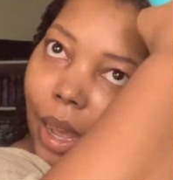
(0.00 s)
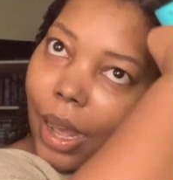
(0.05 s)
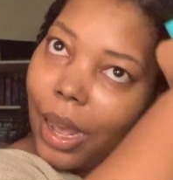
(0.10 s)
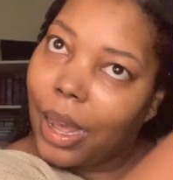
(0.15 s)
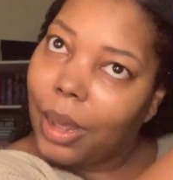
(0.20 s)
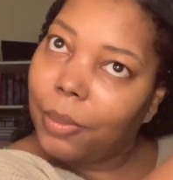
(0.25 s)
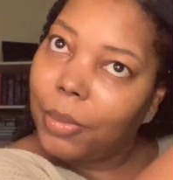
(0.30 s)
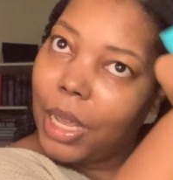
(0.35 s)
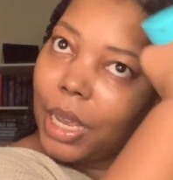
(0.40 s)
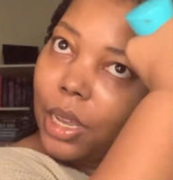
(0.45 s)

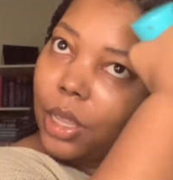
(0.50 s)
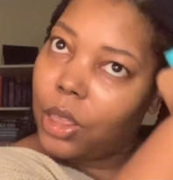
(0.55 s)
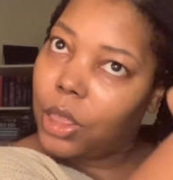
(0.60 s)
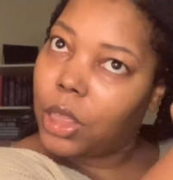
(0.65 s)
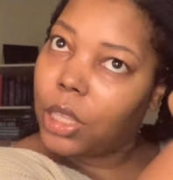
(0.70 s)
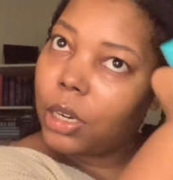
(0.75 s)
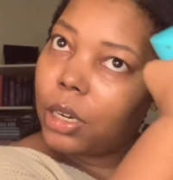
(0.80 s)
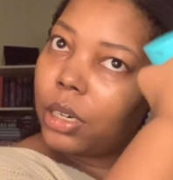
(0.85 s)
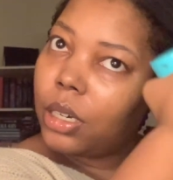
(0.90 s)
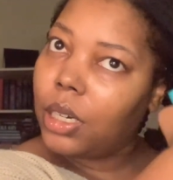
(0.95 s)
I'm like
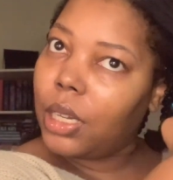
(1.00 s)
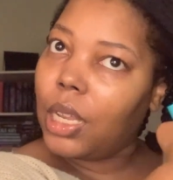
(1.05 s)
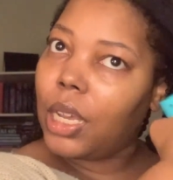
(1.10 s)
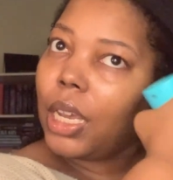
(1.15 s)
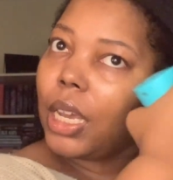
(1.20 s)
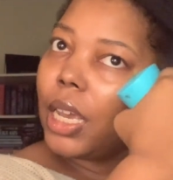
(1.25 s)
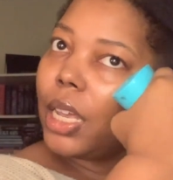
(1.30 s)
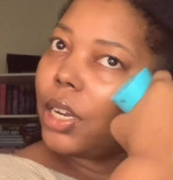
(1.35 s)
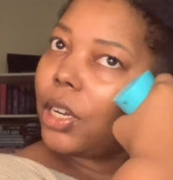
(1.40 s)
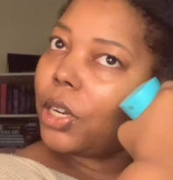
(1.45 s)

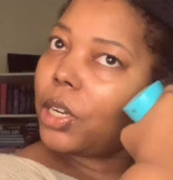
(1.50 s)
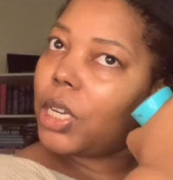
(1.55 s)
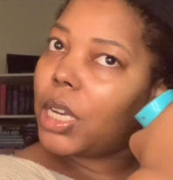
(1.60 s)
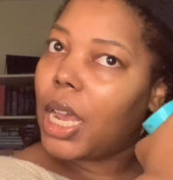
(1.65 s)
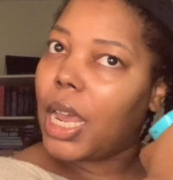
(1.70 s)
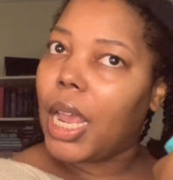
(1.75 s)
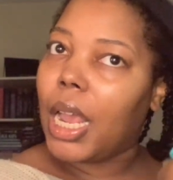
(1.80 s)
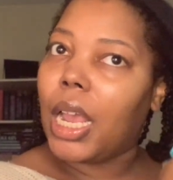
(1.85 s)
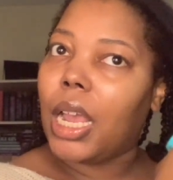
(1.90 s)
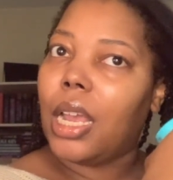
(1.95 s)
thoroughly
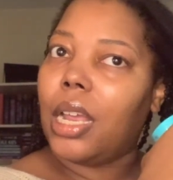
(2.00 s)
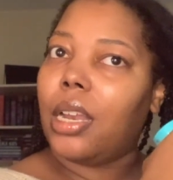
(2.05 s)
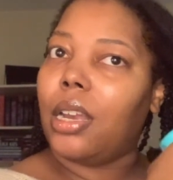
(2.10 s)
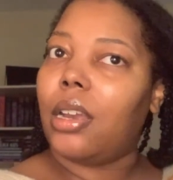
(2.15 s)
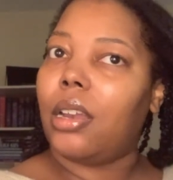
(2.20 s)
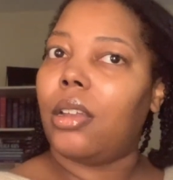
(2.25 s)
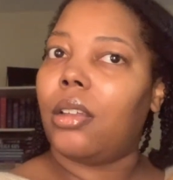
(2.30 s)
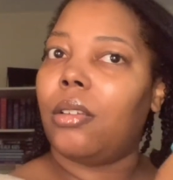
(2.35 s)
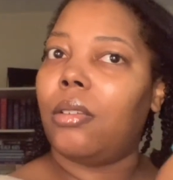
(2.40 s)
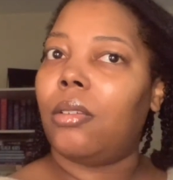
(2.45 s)
entertained,
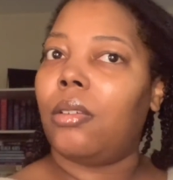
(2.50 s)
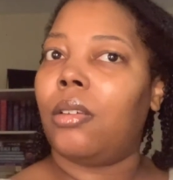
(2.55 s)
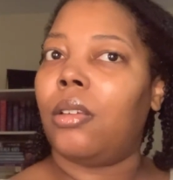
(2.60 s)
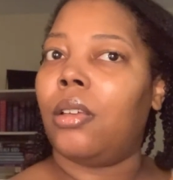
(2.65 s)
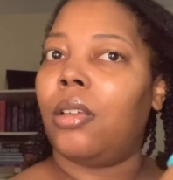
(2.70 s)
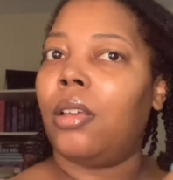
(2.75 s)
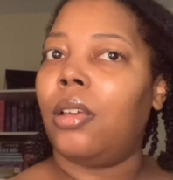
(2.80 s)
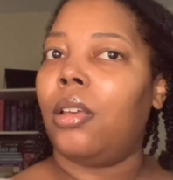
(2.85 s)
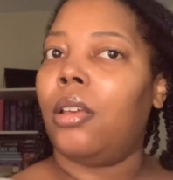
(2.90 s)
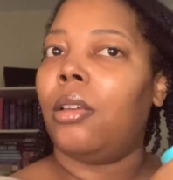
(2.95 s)

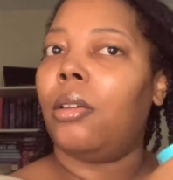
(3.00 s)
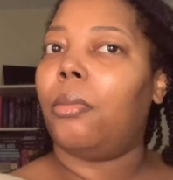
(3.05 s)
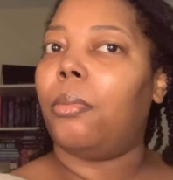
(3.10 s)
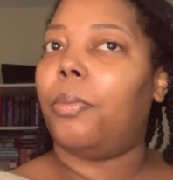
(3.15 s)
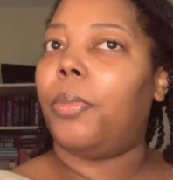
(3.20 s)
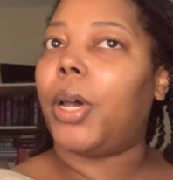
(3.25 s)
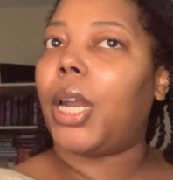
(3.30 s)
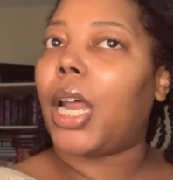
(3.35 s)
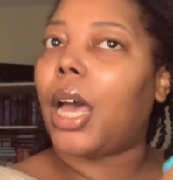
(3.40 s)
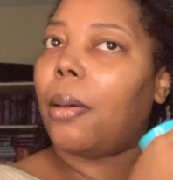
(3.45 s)

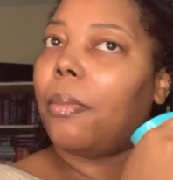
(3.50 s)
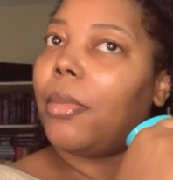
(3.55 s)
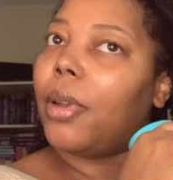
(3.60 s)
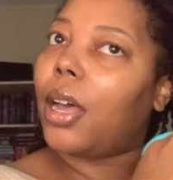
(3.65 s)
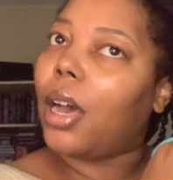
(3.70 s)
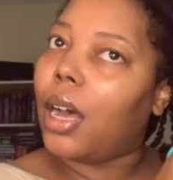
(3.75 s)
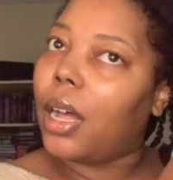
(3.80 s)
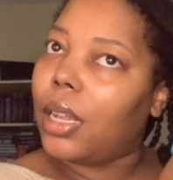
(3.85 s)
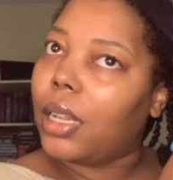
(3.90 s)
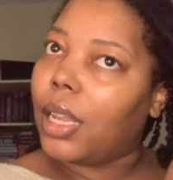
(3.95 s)
but I'm
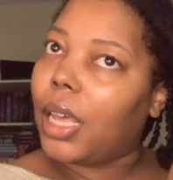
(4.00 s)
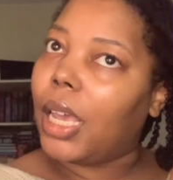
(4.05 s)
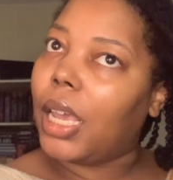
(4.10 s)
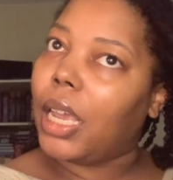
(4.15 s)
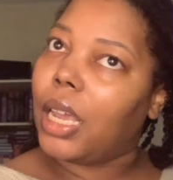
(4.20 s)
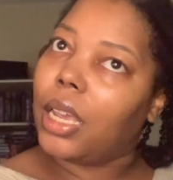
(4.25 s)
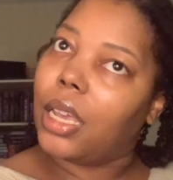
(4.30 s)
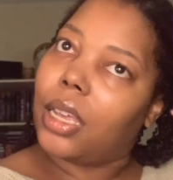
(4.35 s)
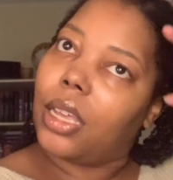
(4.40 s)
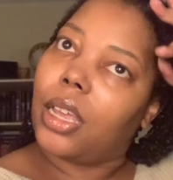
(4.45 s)
not
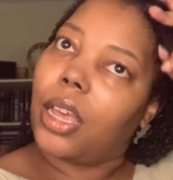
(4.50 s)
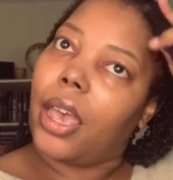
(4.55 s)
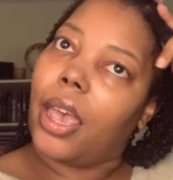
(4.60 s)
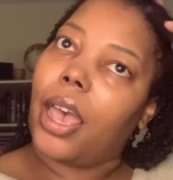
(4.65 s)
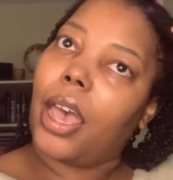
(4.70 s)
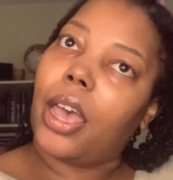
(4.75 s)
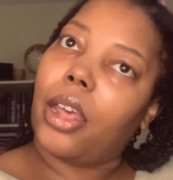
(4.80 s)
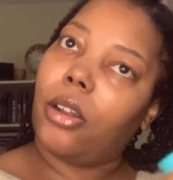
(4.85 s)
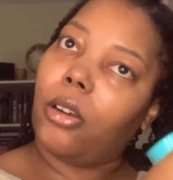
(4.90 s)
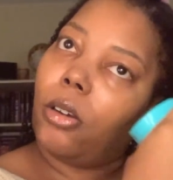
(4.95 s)
like
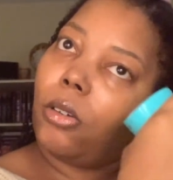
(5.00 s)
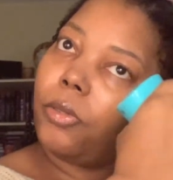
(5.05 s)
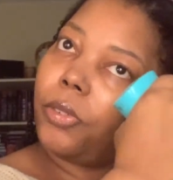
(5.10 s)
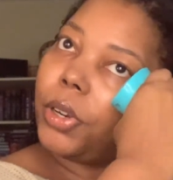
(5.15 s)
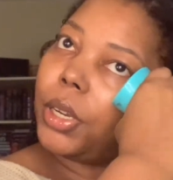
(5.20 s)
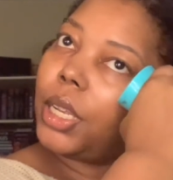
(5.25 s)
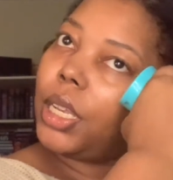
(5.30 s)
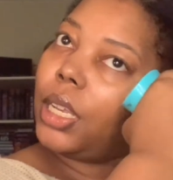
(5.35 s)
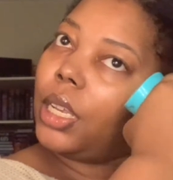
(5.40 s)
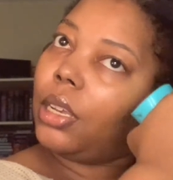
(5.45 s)
head over
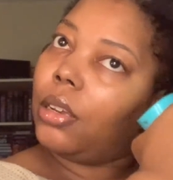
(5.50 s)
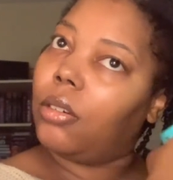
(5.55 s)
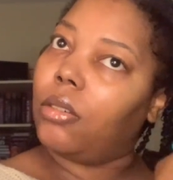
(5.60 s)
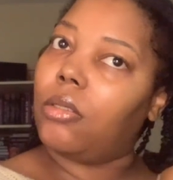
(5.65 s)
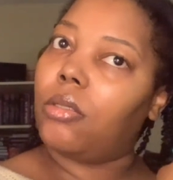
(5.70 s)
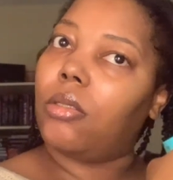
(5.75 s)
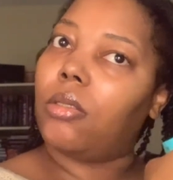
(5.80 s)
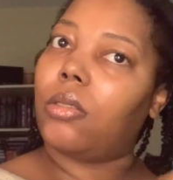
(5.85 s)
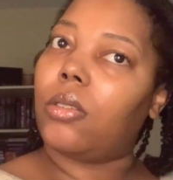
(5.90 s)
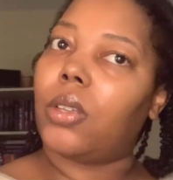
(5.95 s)

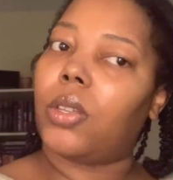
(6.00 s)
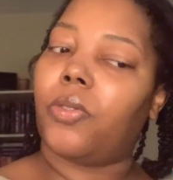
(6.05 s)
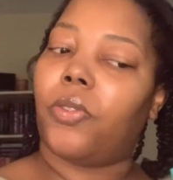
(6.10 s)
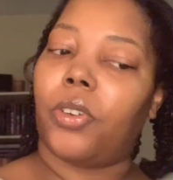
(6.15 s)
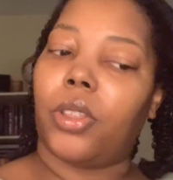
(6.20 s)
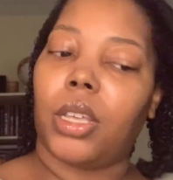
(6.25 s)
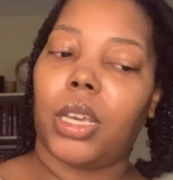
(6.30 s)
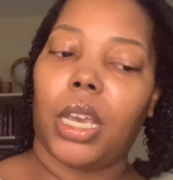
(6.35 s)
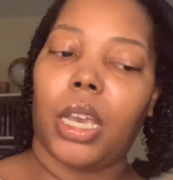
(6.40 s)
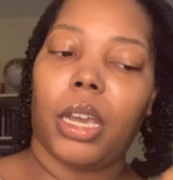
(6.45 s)
heels for
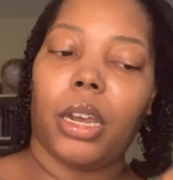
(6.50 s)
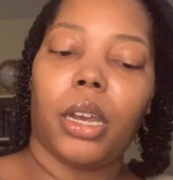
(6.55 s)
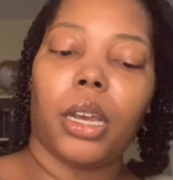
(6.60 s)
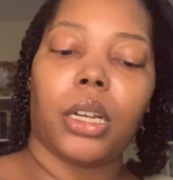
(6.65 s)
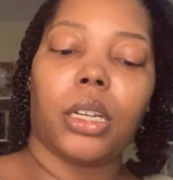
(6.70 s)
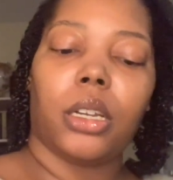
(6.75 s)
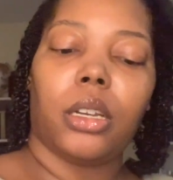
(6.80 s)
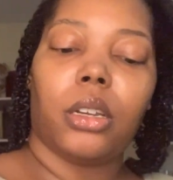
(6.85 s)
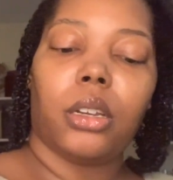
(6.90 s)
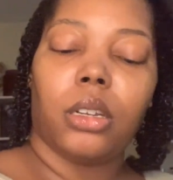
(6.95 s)
the
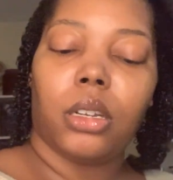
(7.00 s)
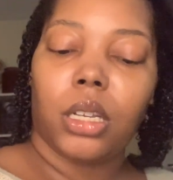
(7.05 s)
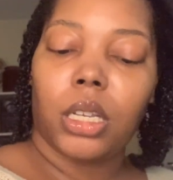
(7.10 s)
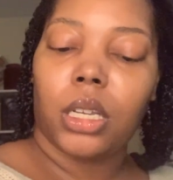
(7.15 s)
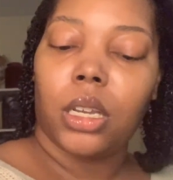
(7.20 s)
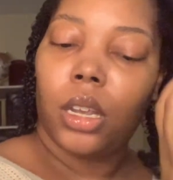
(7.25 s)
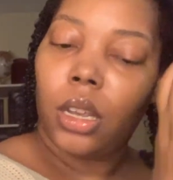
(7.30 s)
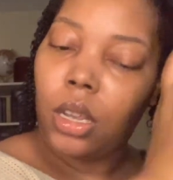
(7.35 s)
characters.